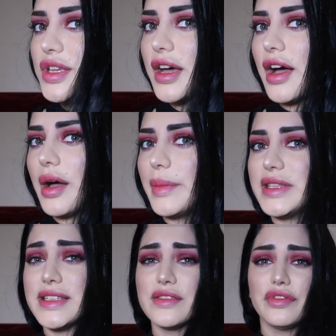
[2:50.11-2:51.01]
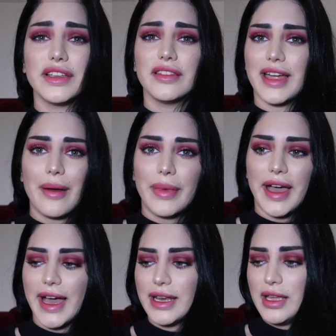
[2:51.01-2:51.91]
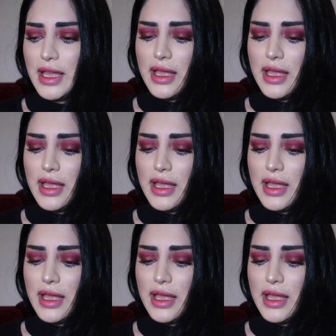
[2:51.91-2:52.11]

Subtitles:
It doesn't feel that bad.